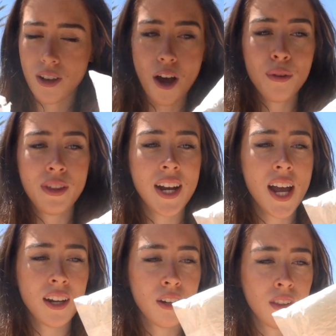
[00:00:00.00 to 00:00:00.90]
oh, that
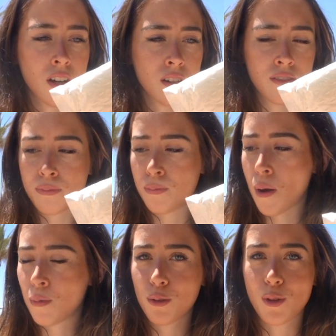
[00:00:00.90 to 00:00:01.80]
had a lot of
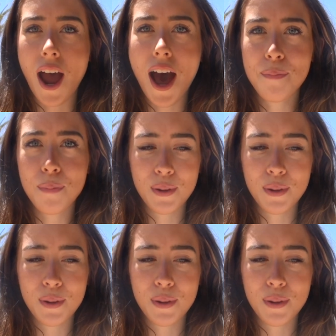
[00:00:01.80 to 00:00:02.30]
bubble wrap.